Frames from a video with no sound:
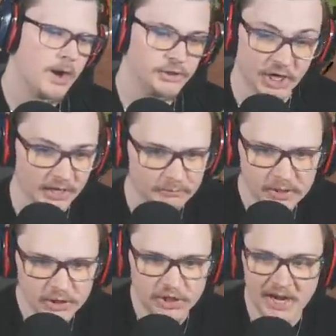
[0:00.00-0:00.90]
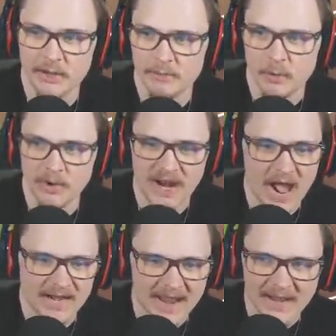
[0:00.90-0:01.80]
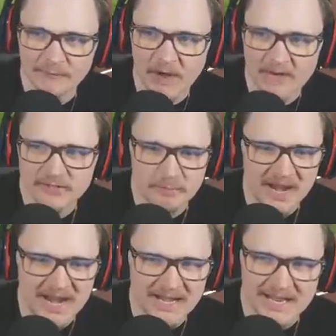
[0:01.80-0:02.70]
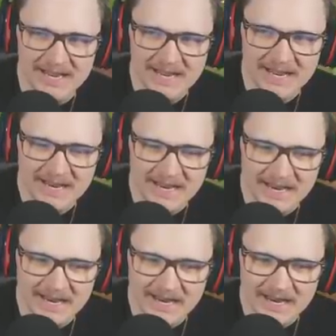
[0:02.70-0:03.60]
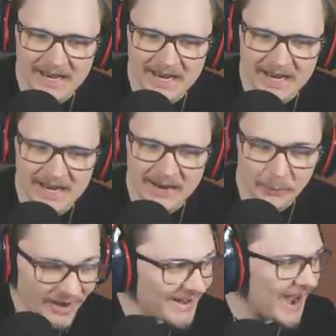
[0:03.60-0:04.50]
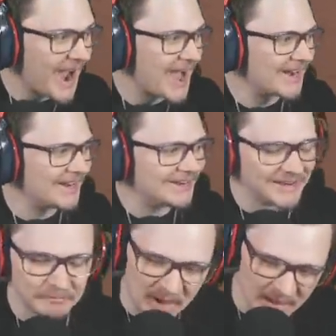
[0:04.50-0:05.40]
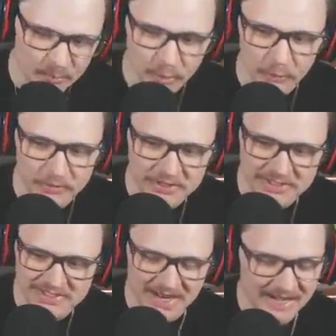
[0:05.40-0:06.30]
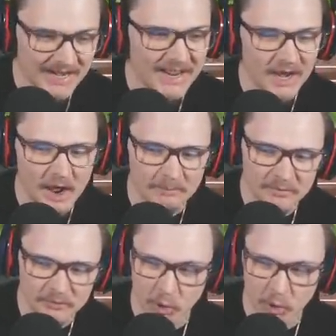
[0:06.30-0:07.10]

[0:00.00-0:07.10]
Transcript: Cheat him. Cheat him. We got it. 85 speed. We got it. Babe Ruth setting it up.